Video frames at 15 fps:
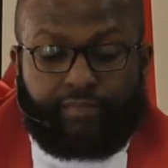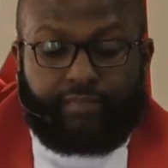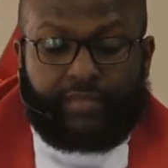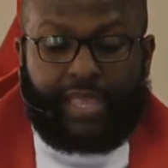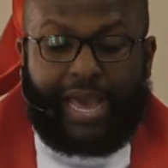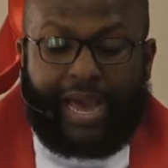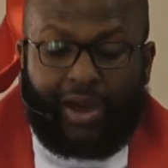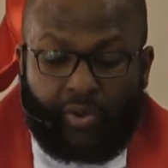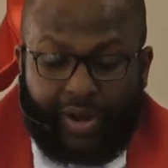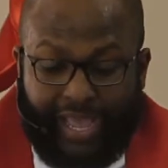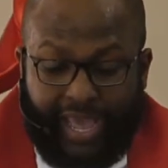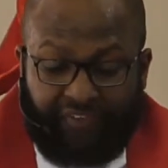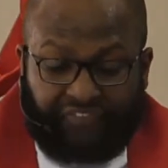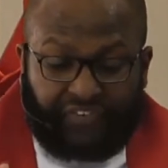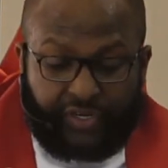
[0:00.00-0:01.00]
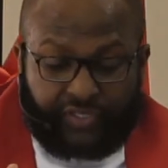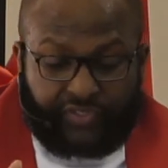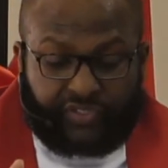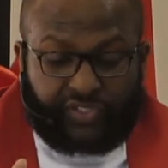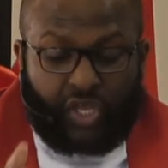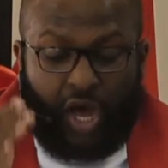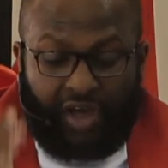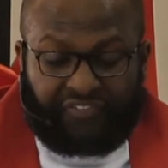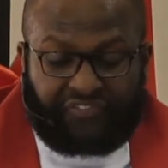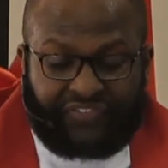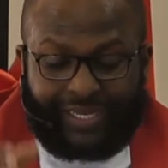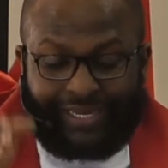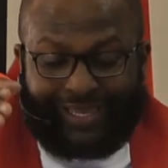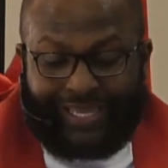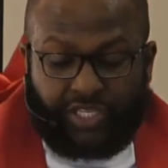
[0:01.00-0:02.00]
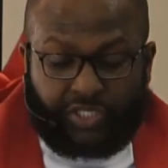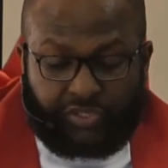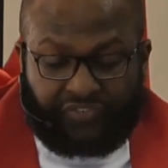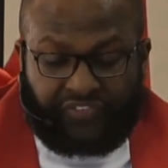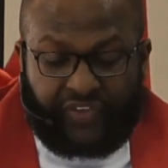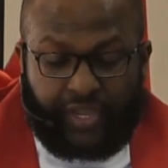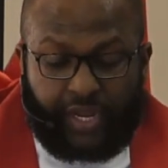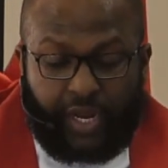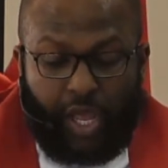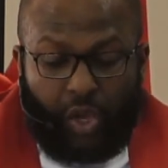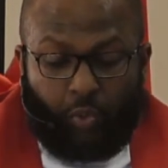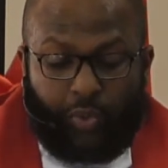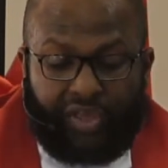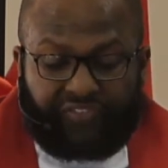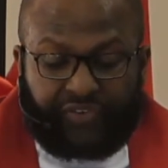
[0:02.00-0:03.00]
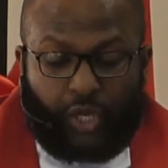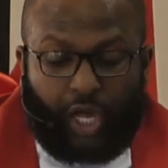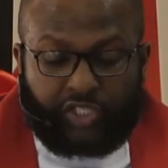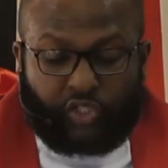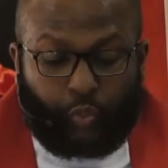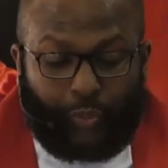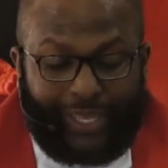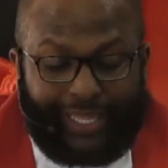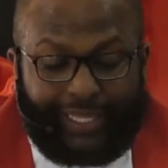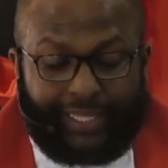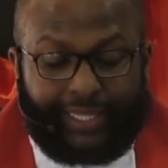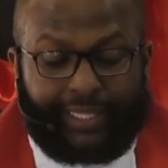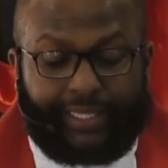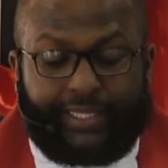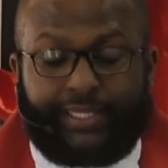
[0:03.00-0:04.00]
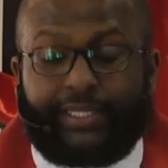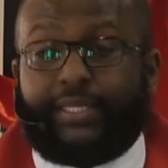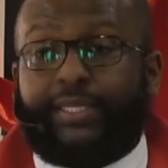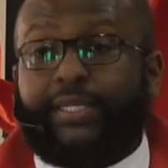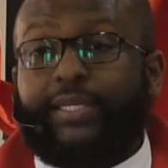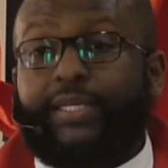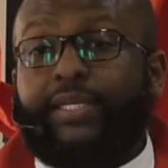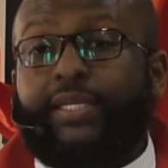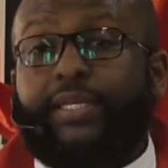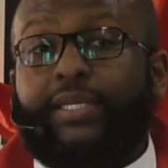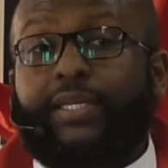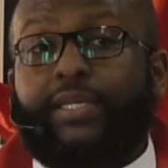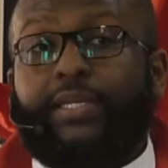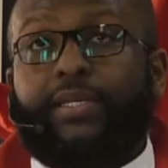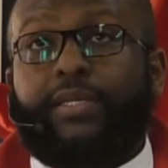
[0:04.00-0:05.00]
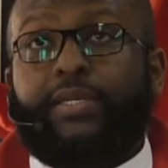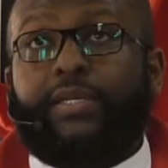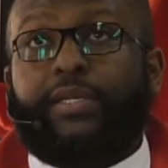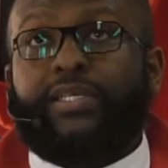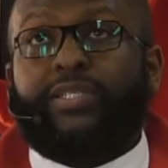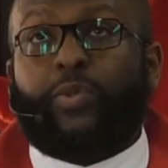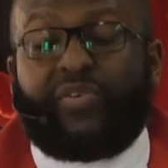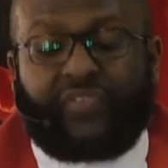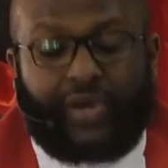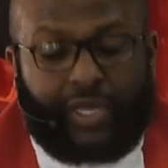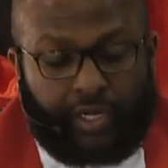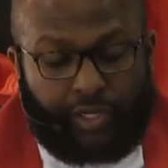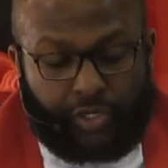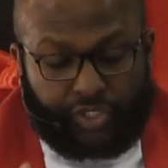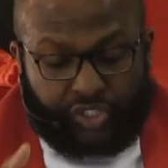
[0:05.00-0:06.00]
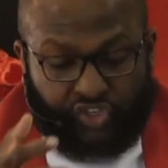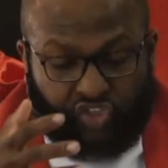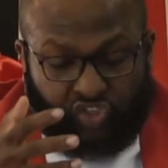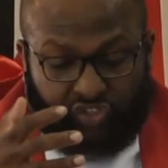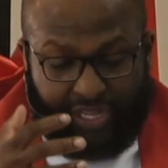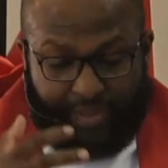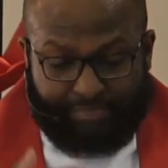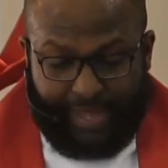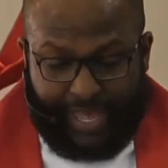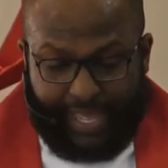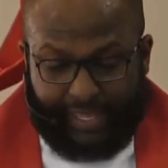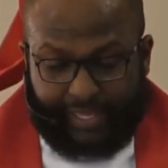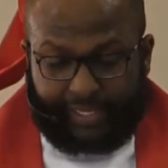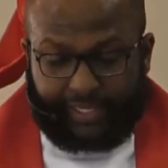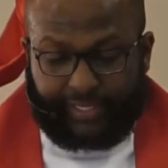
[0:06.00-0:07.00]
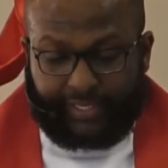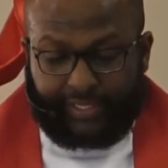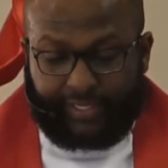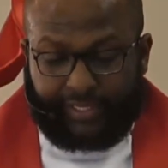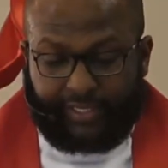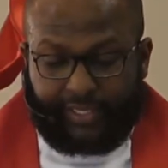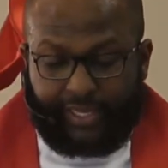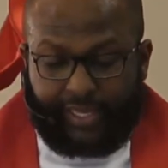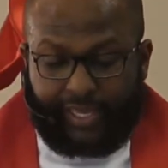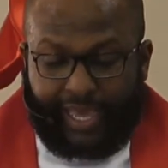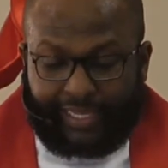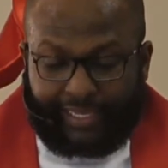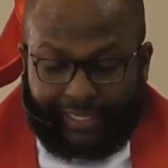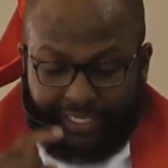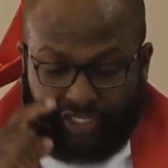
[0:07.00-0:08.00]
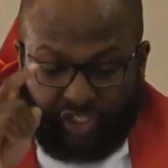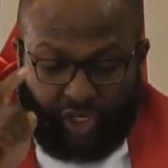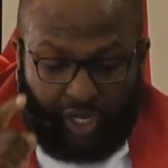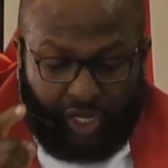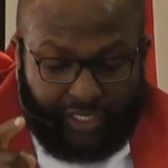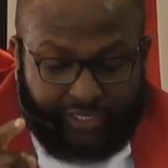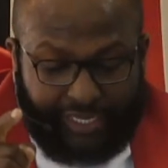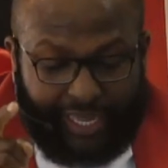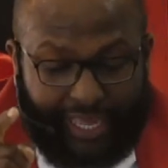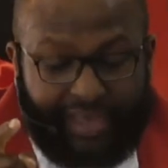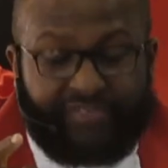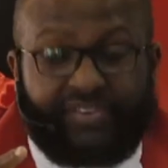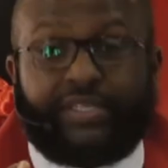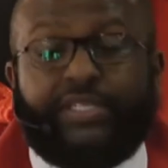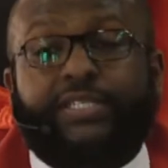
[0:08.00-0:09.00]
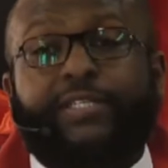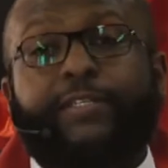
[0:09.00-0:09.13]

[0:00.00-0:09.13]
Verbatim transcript: Our efforts often interfere with God's will. So we've got to learn to step back and let God have it.